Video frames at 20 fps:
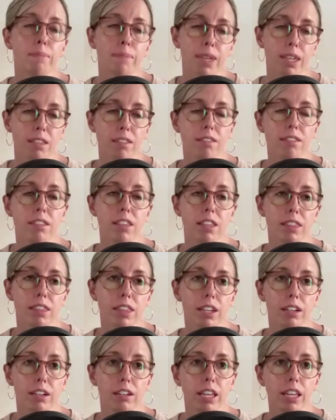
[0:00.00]
means that
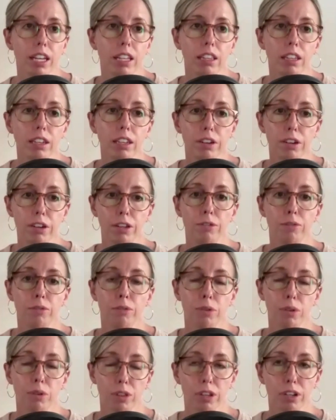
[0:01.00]
their likelihood
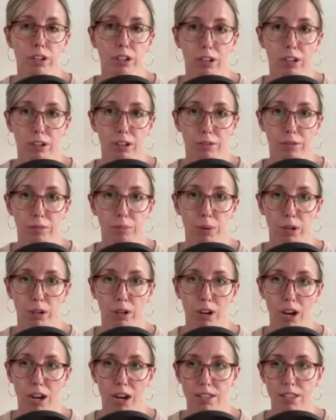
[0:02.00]
for their curve
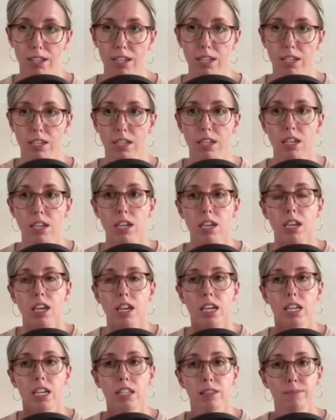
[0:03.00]
progressing
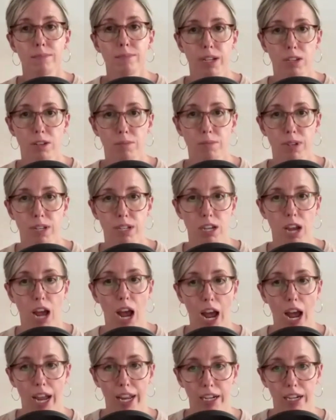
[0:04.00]
is much, much
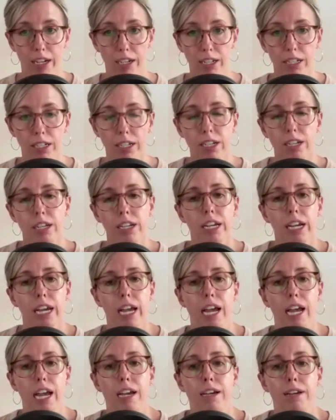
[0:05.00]
higher.
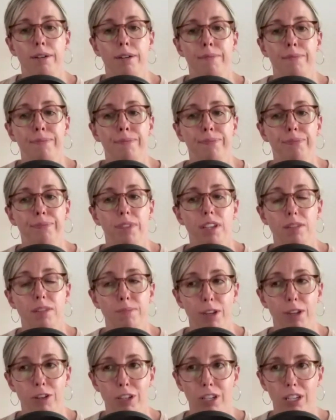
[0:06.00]

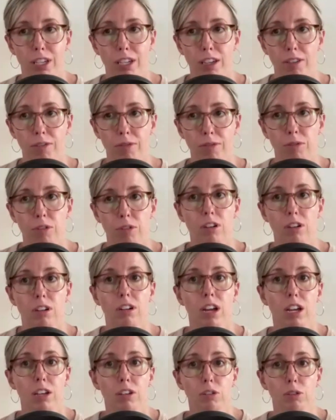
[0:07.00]
Especially if you're
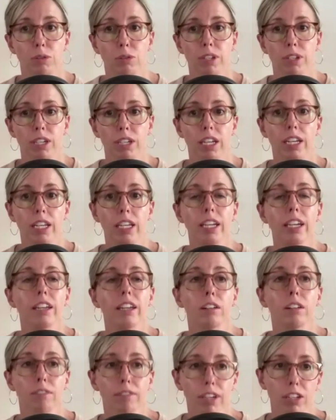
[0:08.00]
not doing any
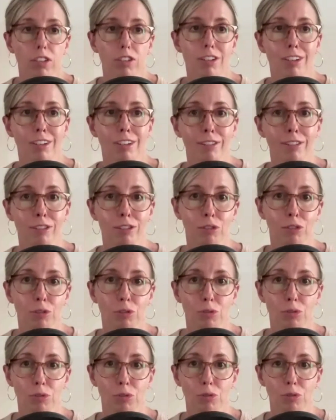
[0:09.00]
interventions
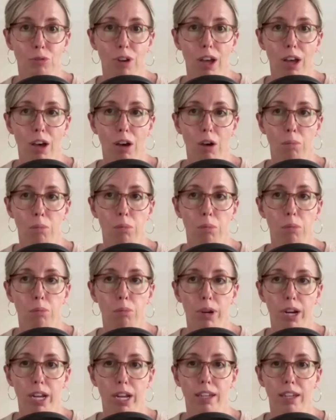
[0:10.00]
to
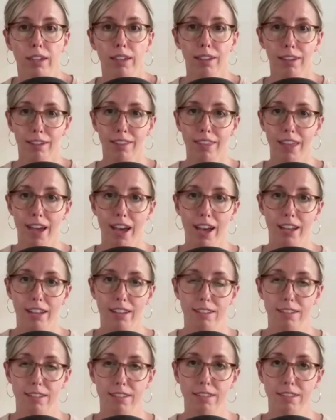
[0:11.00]
help break
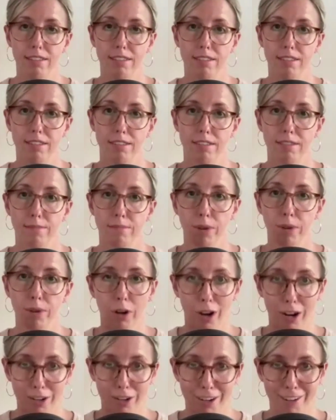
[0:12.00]
that
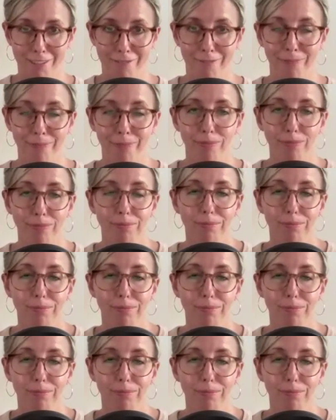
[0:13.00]
progression.